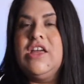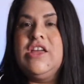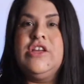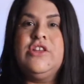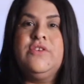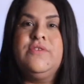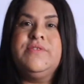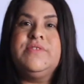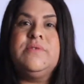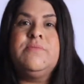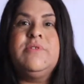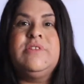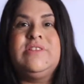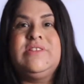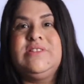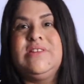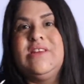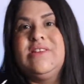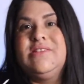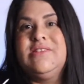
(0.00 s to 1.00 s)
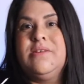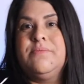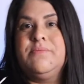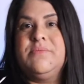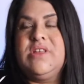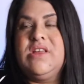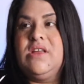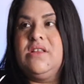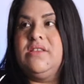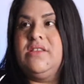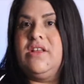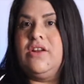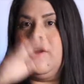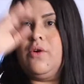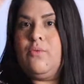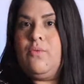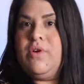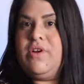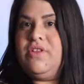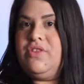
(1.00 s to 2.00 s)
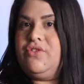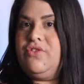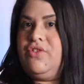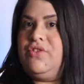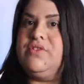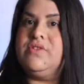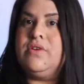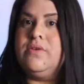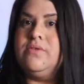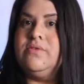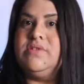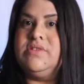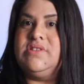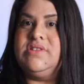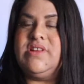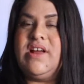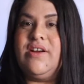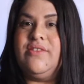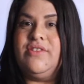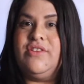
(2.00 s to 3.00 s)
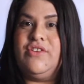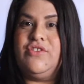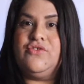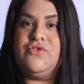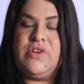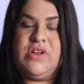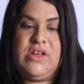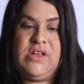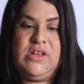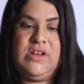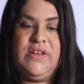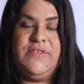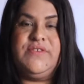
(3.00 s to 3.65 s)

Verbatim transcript: You know, if someone says something, then our worth just goes down the drain.